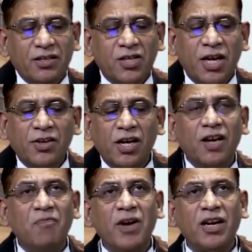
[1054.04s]
central
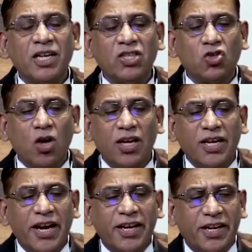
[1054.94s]
government
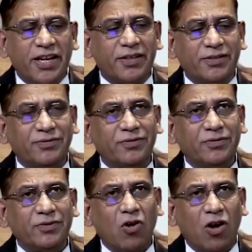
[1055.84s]
consolidated
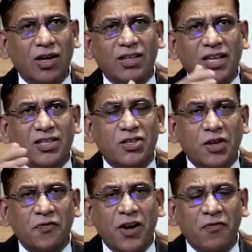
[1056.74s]
all these
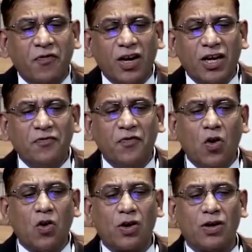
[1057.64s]
different
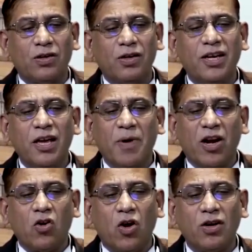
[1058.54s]
44
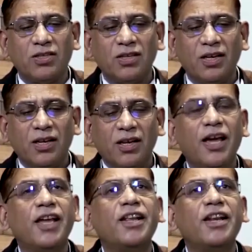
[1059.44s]
labor laws
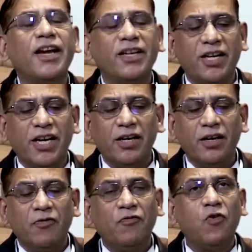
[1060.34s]
and
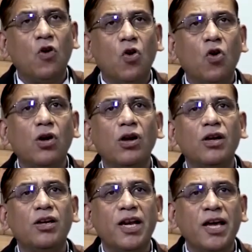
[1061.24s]
enacted
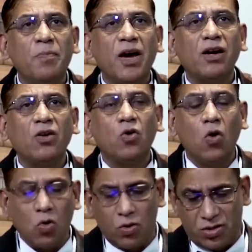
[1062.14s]
4 labor
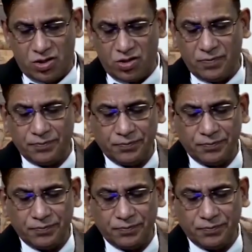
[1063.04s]
codes.